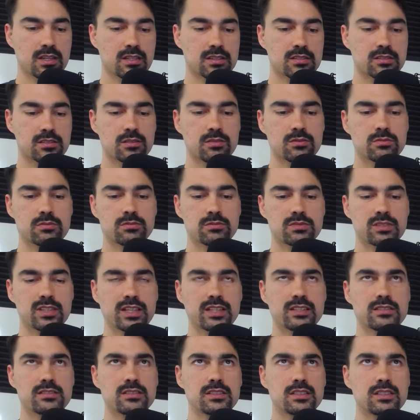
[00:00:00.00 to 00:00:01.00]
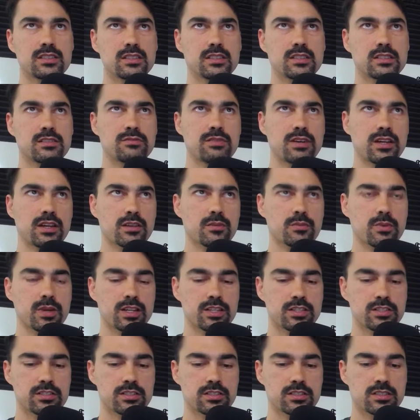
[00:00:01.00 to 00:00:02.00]
So, lazy
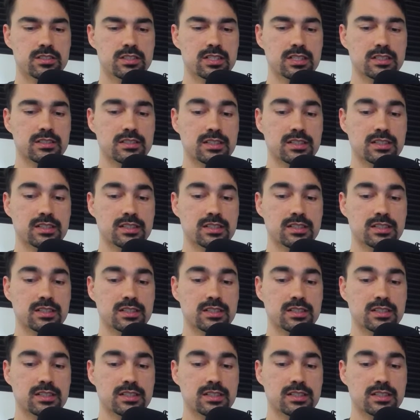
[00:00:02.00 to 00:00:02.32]
evaluation is